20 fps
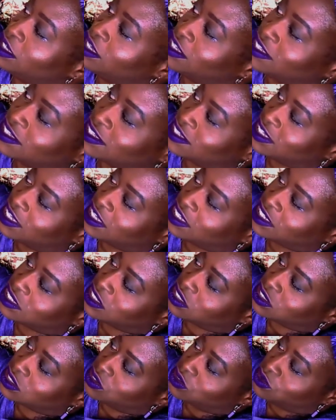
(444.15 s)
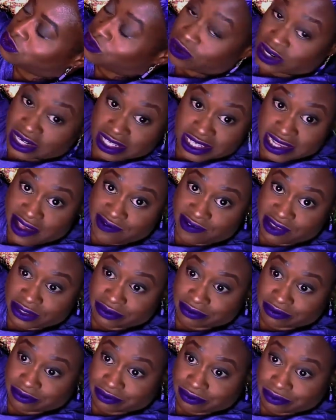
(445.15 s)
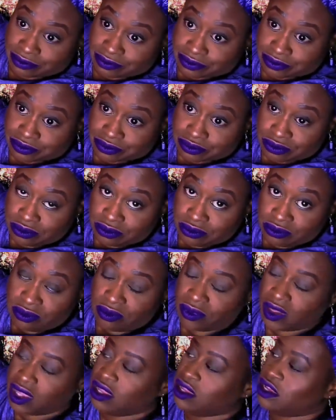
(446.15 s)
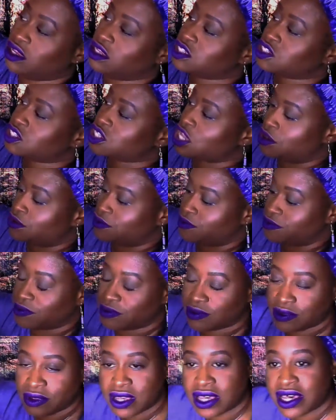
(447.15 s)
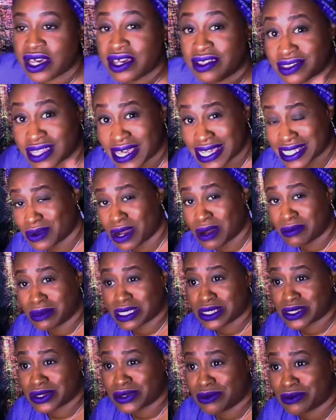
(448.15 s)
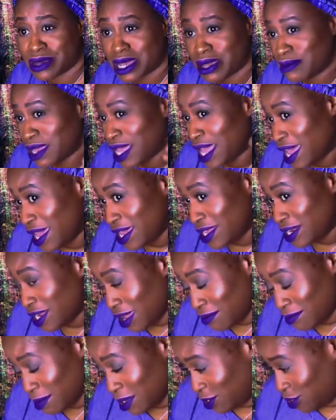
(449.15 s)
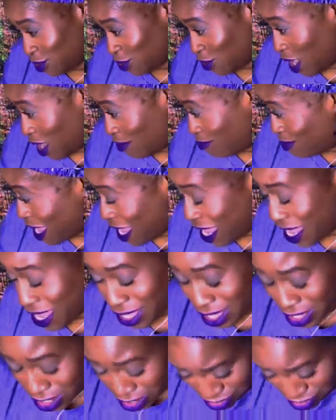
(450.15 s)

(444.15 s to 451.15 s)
a 6 or 7. So that's where I'm assuming I'm at. You know, I may